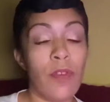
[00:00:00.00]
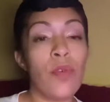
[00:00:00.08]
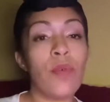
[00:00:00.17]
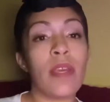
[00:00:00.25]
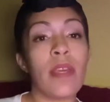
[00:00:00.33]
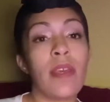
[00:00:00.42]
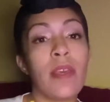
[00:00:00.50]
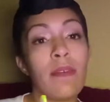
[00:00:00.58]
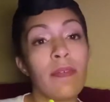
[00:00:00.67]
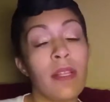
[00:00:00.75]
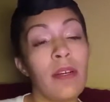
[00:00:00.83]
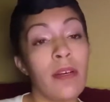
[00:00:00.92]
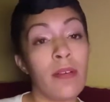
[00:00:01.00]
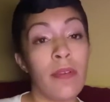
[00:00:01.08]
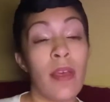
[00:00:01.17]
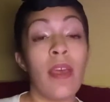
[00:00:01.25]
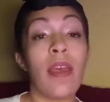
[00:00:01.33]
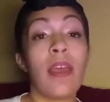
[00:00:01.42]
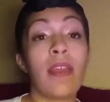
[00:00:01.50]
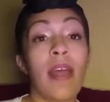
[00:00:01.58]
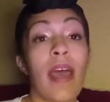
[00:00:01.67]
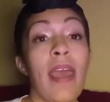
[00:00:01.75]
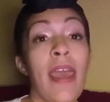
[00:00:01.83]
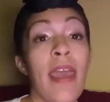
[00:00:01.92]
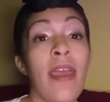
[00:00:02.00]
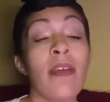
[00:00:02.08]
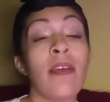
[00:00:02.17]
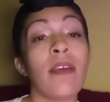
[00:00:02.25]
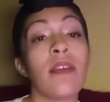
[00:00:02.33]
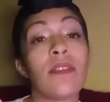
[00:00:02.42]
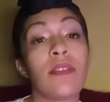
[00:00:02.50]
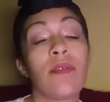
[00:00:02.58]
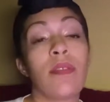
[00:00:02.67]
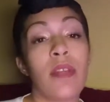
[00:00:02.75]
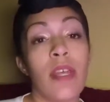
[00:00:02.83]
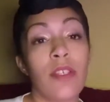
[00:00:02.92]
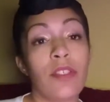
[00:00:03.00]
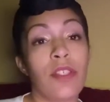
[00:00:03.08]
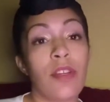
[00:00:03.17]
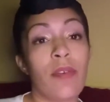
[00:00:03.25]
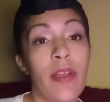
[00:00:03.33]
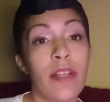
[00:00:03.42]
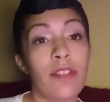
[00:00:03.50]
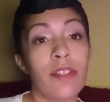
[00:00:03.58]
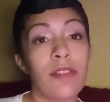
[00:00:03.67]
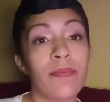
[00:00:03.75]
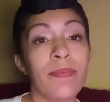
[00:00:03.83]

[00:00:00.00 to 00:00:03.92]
You can give love and not hate to the next generation.